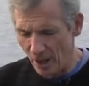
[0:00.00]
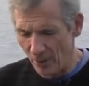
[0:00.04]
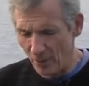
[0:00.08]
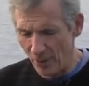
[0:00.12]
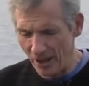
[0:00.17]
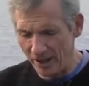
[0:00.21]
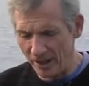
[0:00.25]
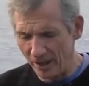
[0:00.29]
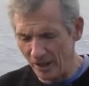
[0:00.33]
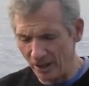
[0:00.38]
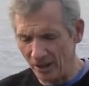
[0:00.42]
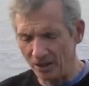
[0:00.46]
my
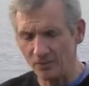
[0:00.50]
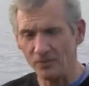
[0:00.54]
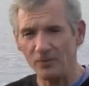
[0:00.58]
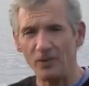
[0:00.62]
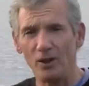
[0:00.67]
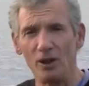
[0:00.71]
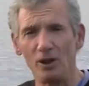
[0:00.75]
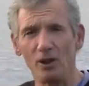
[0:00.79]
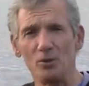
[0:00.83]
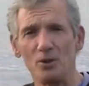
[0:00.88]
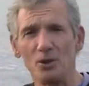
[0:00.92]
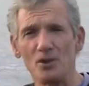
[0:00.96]
regular
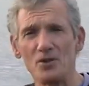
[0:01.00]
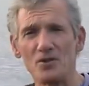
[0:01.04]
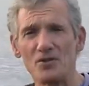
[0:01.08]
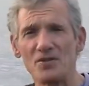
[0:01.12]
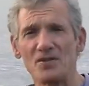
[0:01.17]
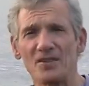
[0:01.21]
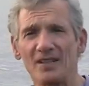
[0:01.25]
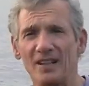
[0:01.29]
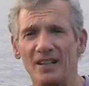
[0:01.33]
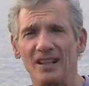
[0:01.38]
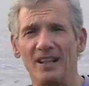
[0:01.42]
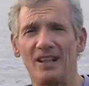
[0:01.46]

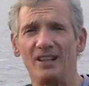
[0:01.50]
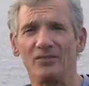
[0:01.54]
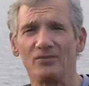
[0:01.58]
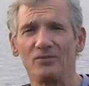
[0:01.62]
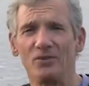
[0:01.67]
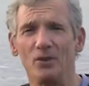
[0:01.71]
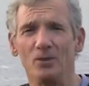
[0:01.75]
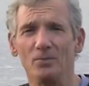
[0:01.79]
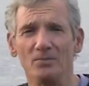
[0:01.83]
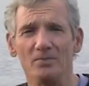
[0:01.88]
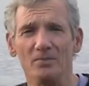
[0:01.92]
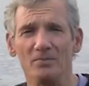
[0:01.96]
followers uh,
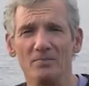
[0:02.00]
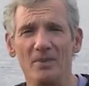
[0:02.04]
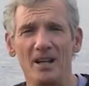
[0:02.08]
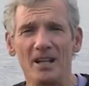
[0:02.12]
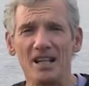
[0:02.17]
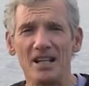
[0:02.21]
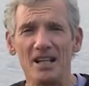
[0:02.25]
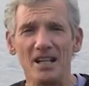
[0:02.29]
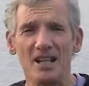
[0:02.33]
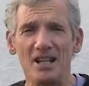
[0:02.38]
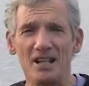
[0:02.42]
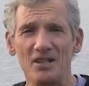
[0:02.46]
from
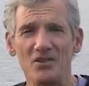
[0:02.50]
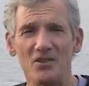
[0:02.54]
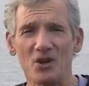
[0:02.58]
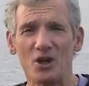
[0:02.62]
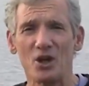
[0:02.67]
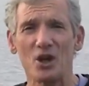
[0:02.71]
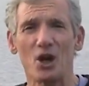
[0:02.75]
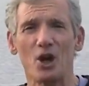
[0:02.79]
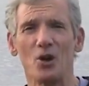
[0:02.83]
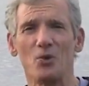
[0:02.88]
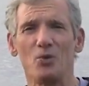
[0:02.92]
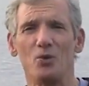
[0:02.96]
many years
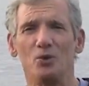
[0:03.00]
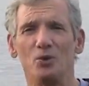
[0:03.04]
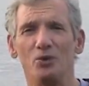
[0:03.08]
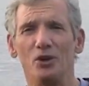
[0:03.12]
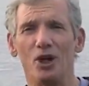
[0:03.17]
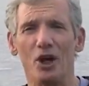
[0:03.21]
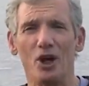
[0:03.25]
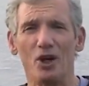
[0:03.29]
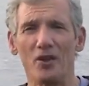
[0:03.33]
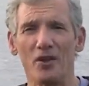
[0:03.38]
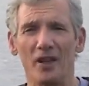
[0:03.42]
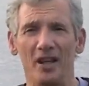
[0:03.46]
ago will
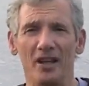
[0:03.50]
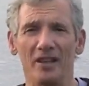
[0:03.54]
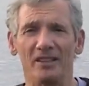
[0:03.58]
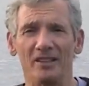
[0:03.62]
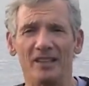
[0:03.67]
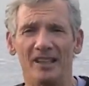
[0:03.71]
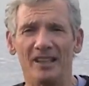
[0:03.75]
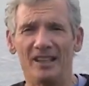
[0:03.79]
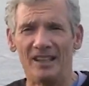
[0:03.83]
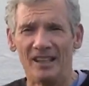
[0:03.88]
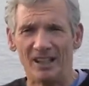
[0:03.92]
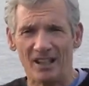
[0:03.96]
know that
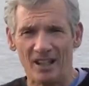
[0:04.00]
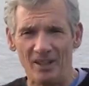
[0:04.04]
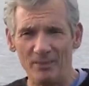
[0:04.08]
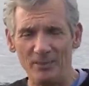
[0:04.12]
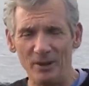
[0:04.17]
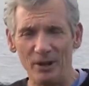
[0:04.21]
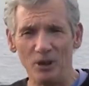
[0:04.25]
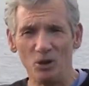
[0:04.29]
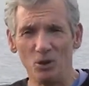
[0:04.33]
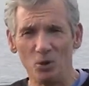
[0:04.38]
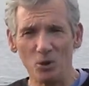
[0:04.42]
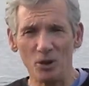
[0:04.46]
I've
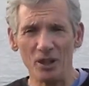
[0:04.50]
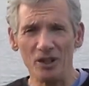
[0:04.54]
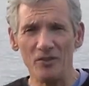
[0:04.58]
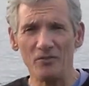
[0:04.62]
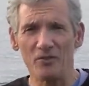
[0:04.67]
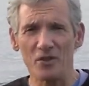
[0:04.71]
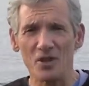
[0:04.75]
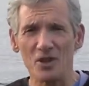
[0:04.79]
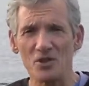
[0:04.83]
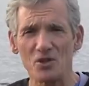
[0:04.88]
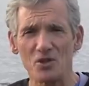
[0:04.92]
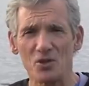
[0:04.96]
been looking
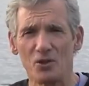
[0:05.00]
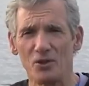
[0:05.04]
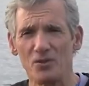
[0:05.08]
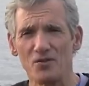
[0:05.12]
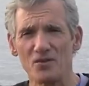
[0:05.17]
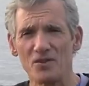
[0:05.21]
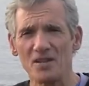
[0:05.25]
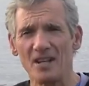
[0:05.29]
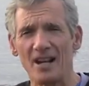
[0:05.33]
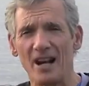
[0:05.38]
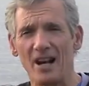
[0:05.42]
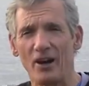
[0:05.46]
for this sort
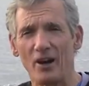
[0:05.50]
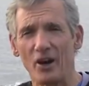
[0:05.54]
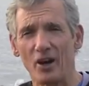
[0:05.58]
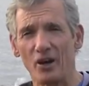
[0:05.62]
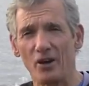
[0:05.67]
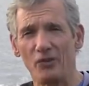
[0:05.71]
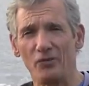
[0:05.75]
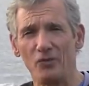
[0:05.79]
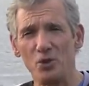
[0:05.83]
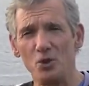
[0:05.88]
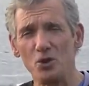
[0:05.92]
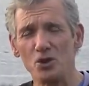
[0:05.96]
of
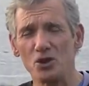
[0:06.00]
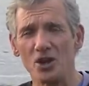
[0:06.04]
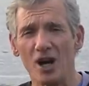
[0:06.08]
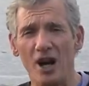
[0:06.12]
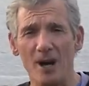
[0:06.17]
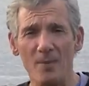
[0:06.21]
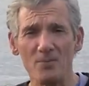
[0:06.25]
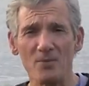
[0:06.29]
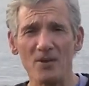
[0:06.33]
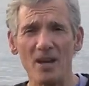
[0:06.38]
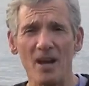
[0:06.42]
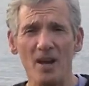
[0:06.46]
scenario a few
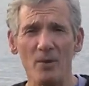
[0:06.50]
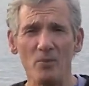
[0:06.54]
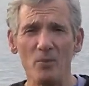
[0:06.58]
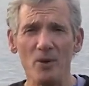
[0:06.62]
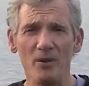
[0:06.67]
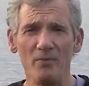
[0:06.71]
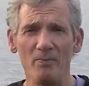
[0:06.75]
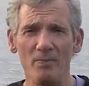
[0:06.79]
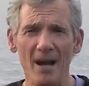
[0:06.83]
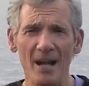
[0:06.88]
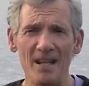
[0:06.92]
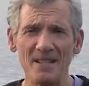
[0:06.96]
times, and
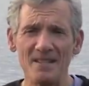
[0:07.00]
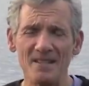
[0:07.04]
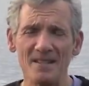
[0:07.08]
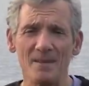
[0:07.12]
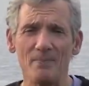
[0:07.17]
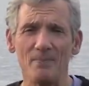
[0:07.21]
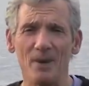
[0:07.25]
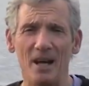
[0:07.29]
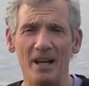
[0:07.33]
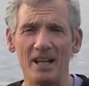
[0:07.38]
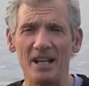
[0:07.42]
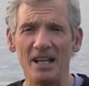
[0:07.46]
we've made
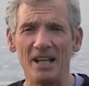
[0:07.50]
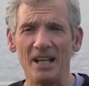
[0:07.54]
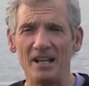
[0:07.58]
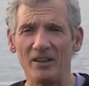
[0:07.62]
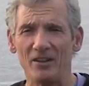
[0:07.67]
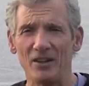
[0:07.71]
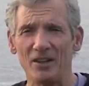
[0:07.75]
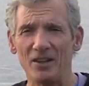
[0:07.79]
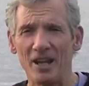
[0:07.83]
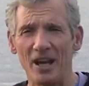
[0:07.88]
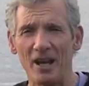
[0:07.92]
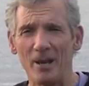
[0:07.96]
some money
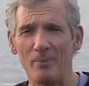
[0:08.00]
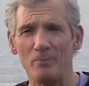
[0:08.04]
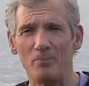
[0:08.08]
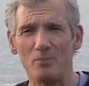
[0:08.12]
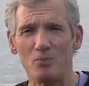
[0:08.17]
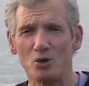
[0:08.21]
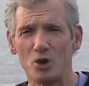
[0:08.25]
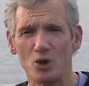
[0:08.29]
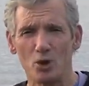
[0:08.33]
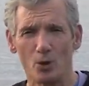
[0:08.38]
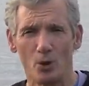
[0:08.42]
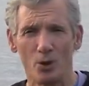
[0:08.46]
here and there
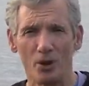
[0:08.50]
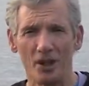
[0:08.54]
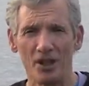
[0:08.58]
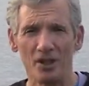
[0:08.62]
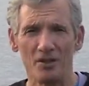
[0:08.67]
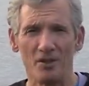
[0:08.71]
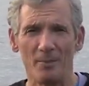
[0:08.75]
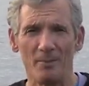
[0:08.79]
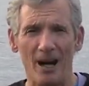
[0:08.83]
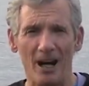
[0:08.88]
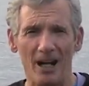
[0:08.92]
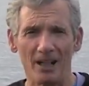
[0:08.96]
shorting
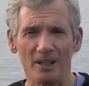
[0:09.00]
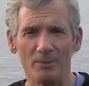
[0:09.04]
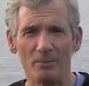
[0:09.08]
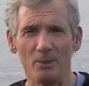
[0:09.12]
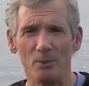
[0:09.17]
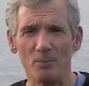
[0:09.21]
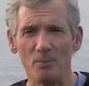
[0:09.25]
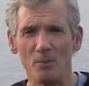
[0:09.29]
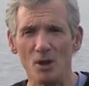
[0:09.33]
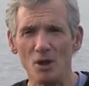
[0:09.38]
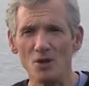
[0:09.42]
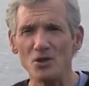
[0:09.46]
the market,
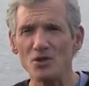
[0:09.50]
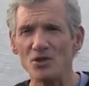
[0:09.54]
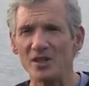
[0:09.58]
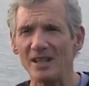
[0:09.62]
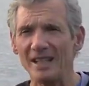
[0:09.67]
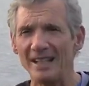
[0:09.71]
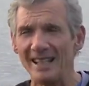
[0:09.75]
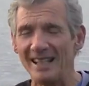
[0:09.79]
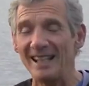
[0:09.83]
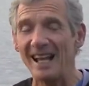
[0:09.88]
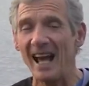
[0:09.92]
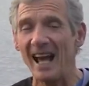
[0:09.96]
but mostly